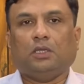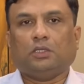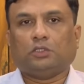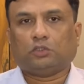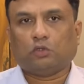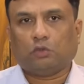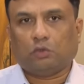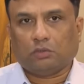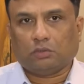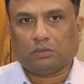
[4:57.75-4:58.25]

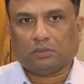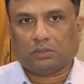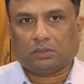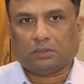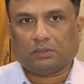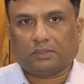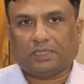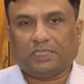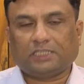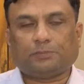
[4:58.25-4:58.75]
So
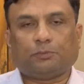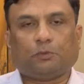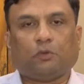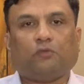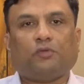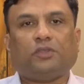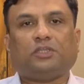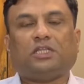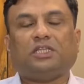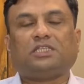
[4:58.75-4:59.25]
this
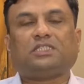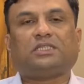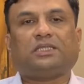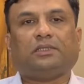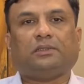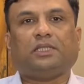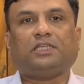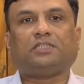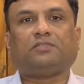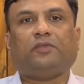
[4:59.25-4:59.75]

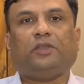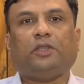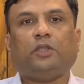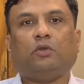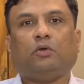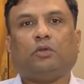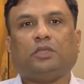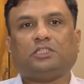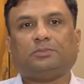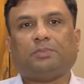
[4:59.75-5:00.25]

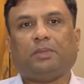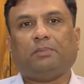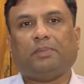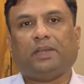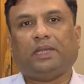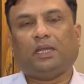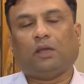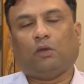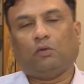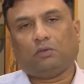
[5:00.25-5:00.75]
video has been
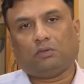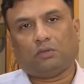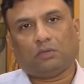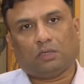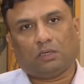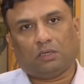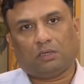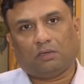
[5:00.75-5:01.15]
made out